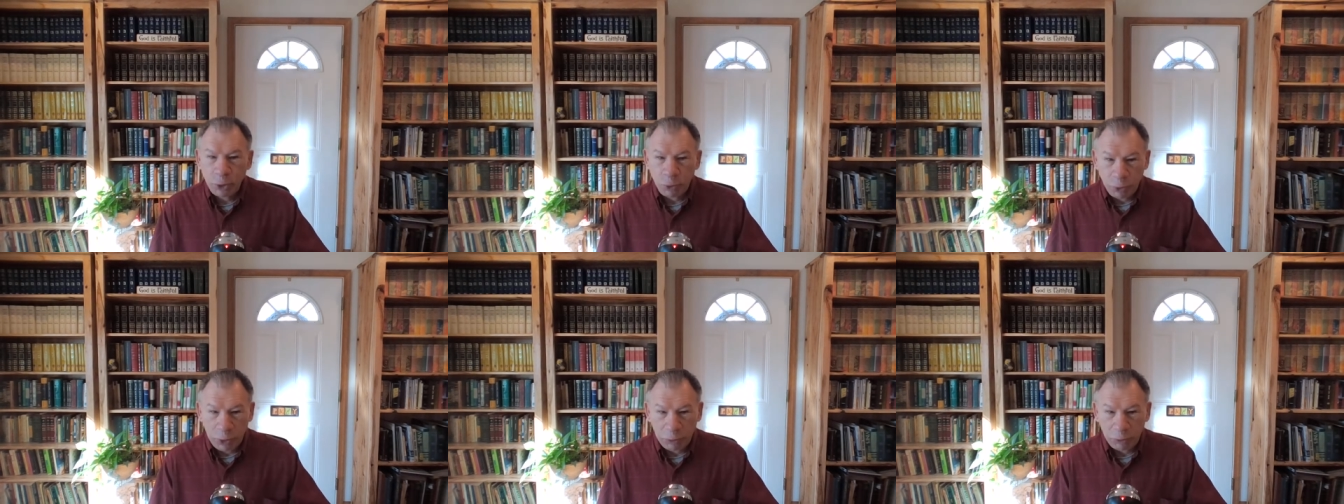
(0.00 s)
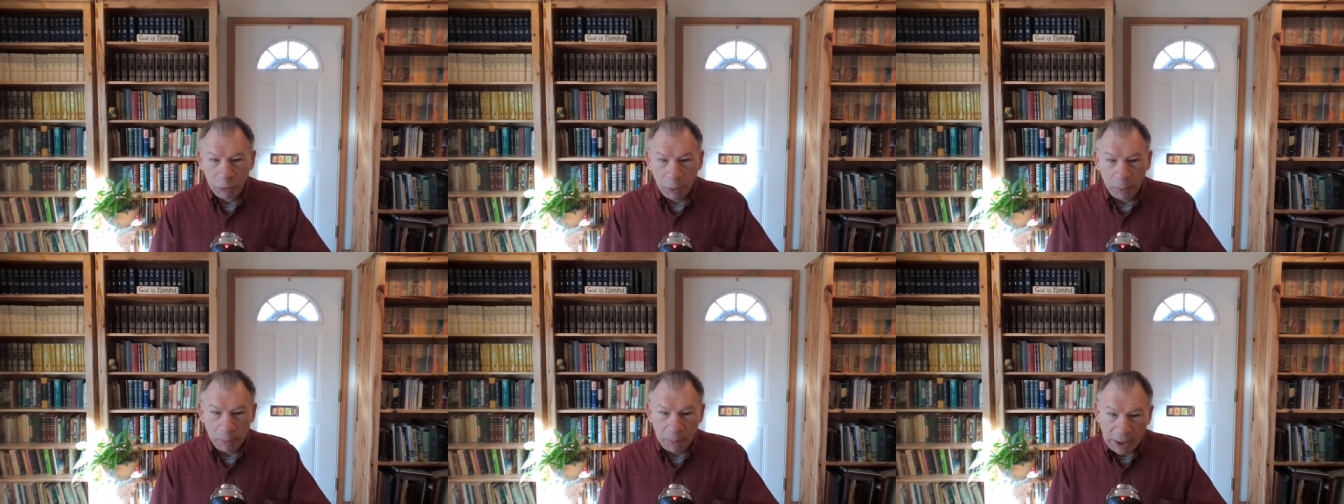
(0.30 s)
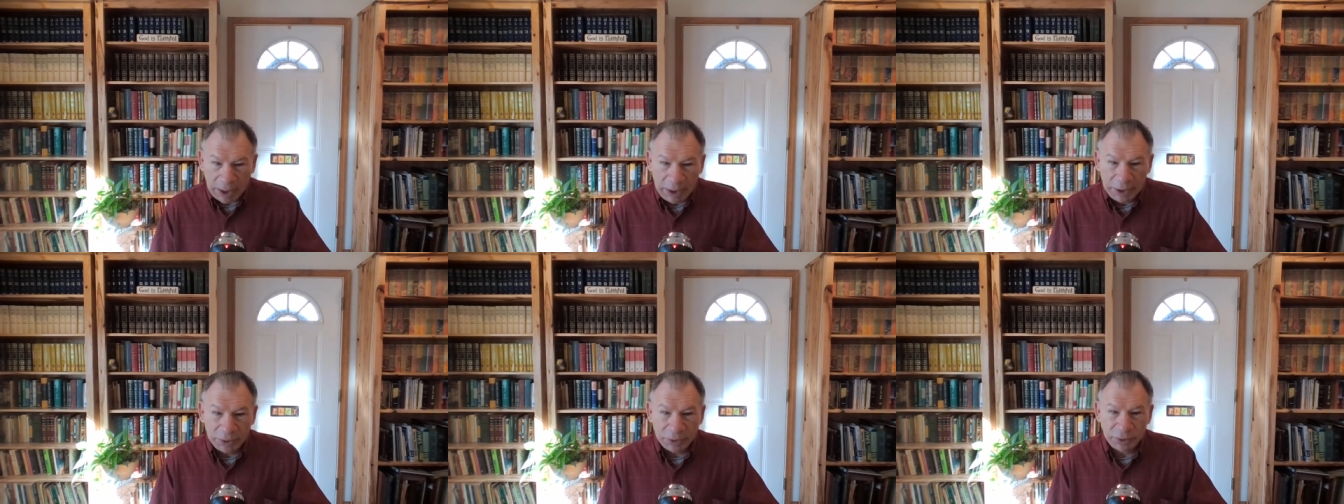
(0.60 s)
we
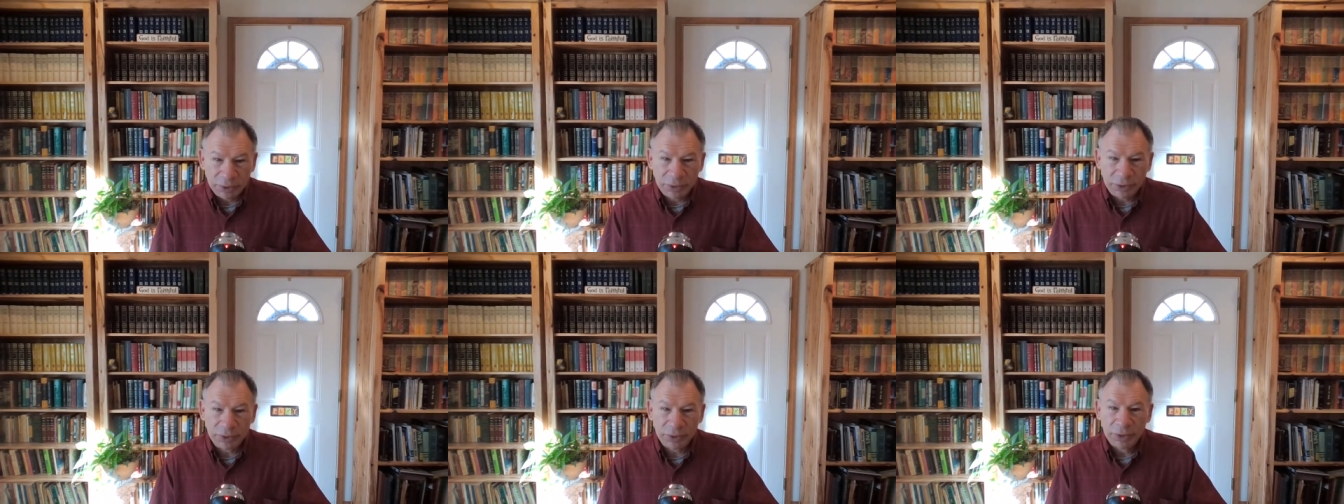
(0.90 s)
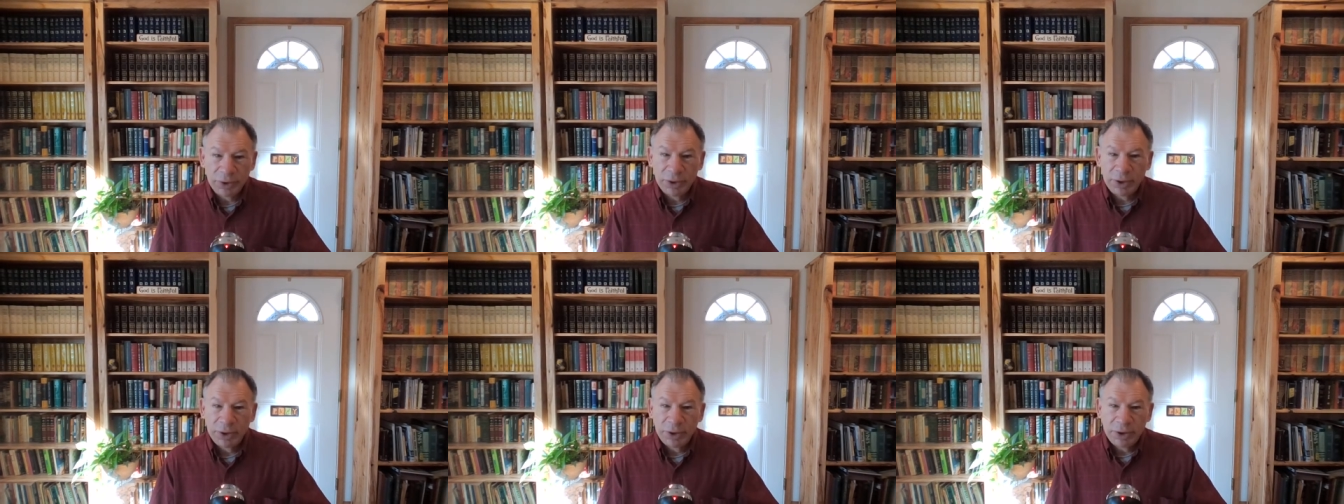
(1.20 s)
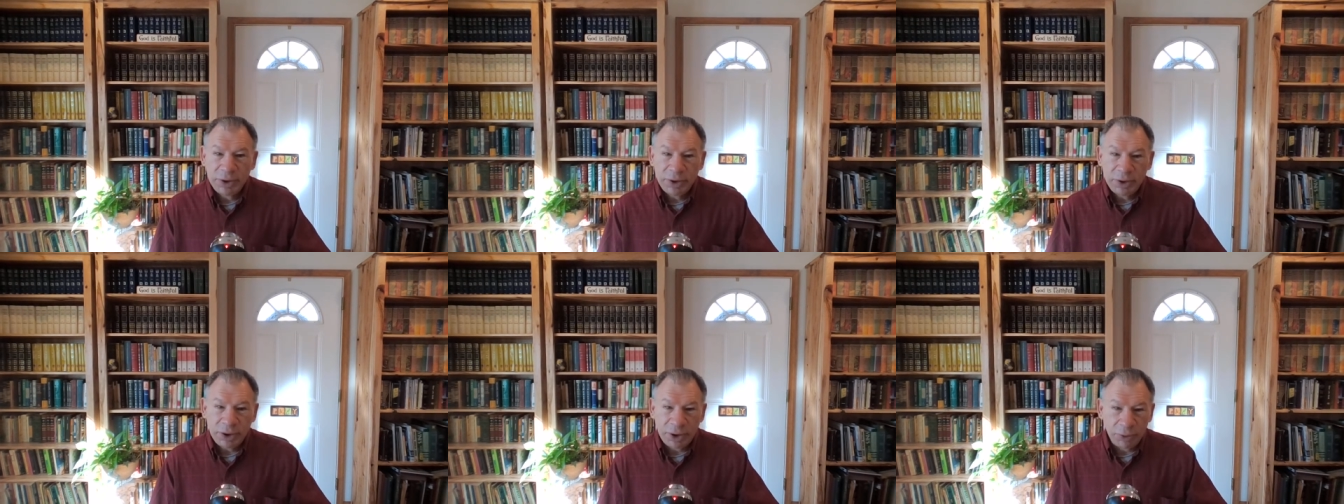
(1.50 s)
repent
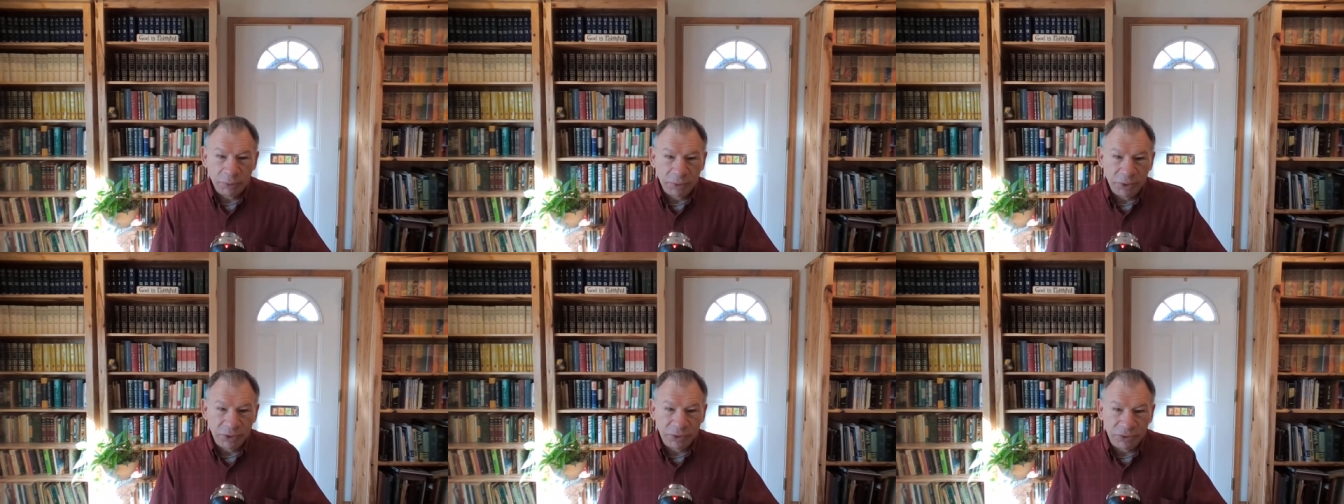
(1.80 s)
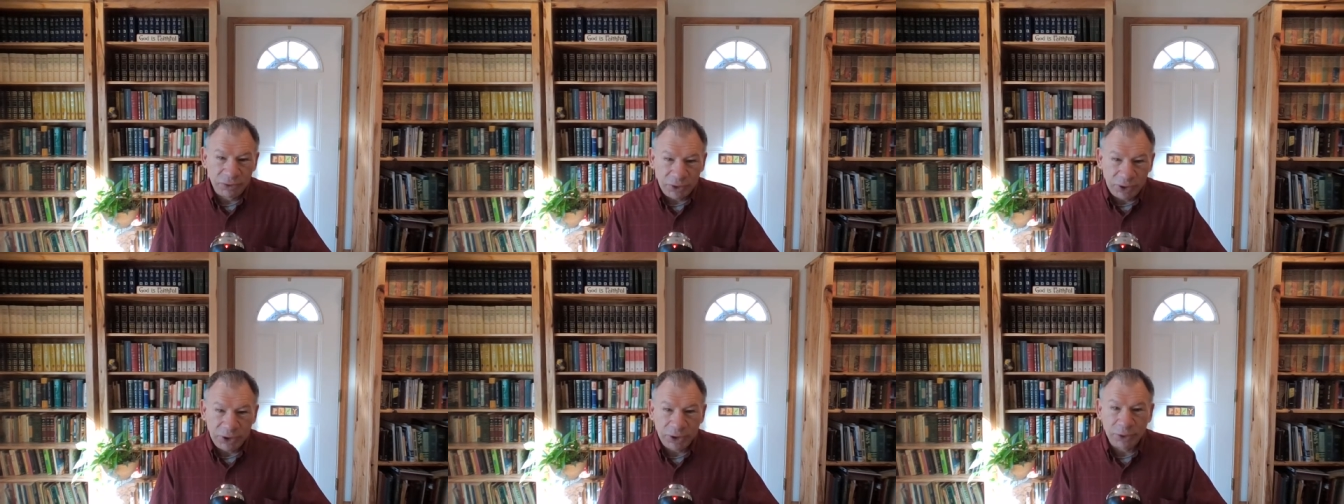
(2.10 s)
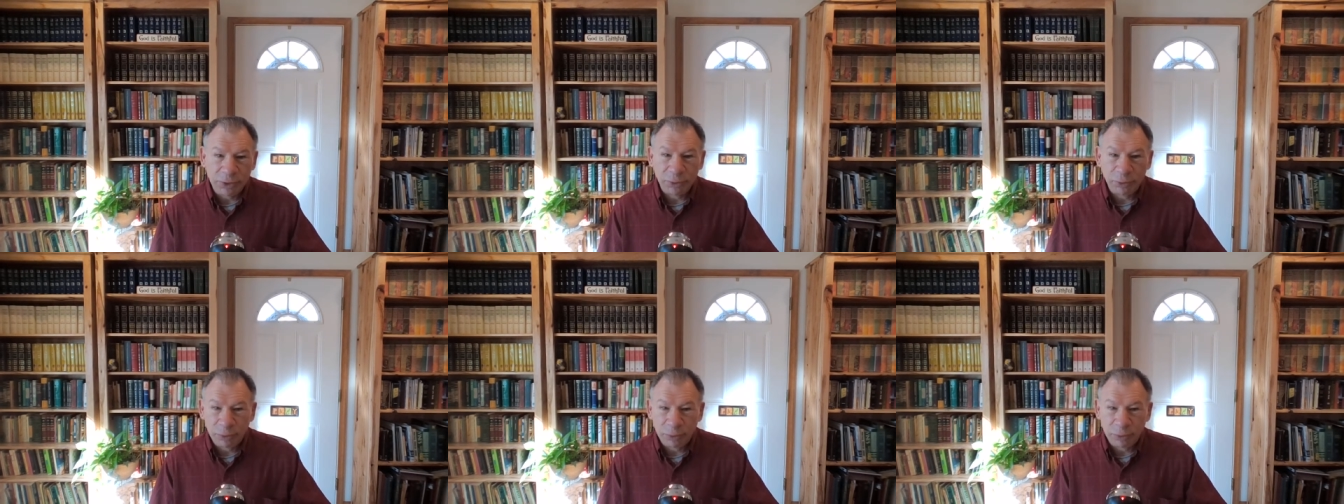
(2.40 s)
and we seek